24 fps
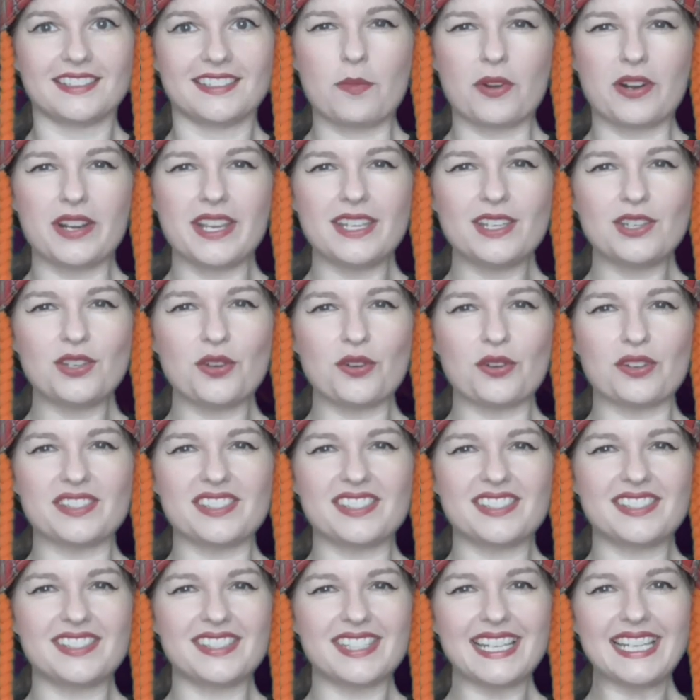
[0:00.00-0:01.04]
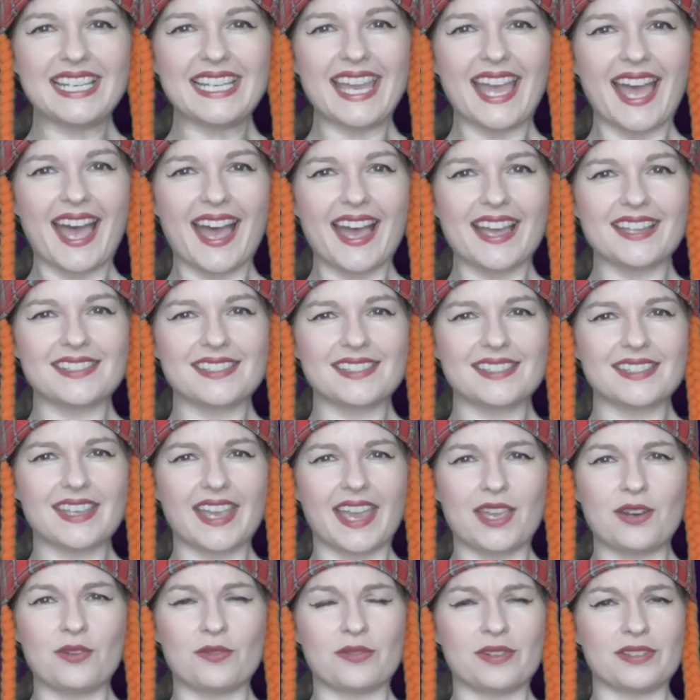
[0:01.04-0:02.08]
Bring your silly hats
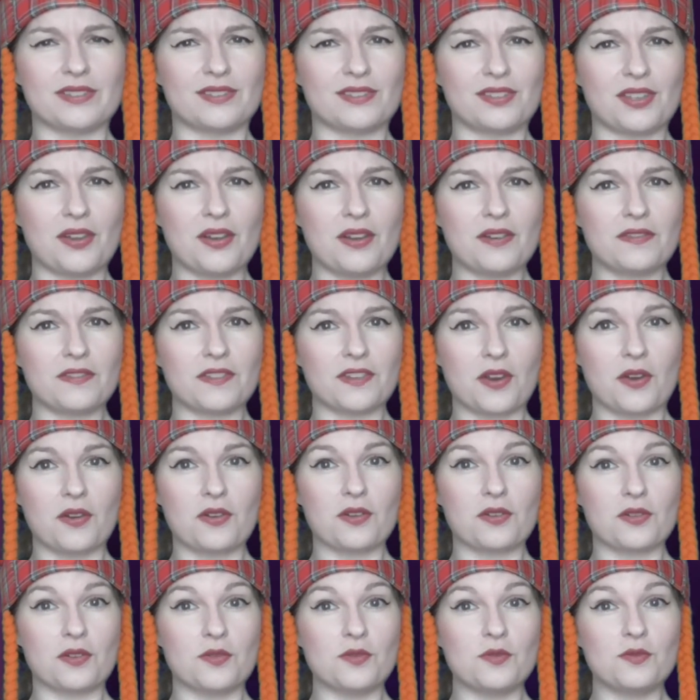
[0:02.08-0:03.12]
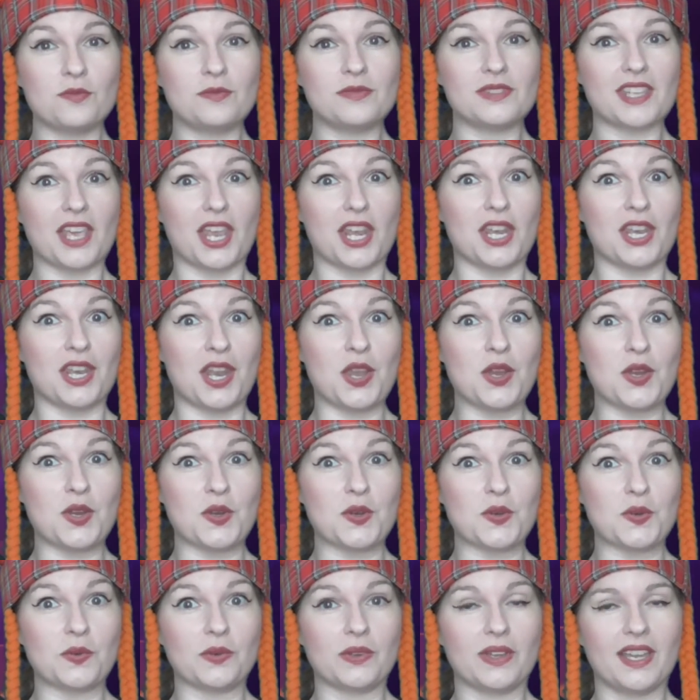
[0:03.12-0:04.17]
and reserve your rooms
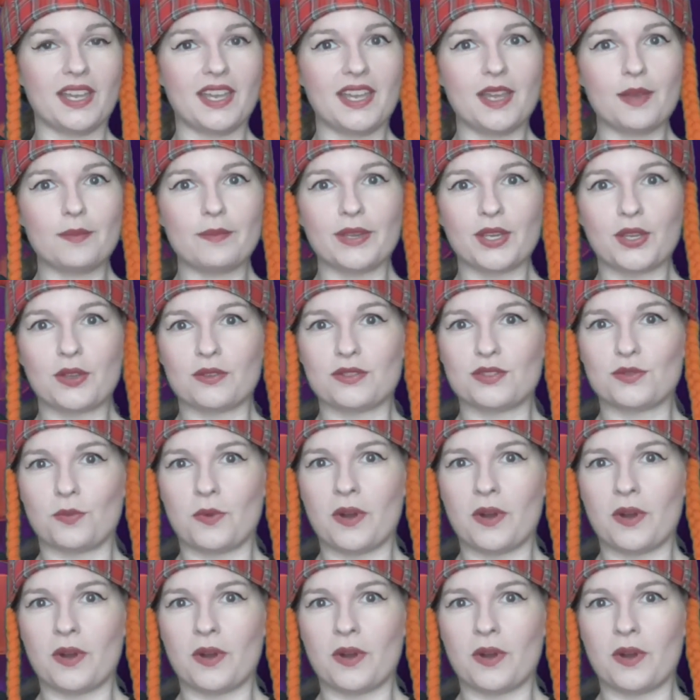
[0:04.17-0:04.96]
now. Because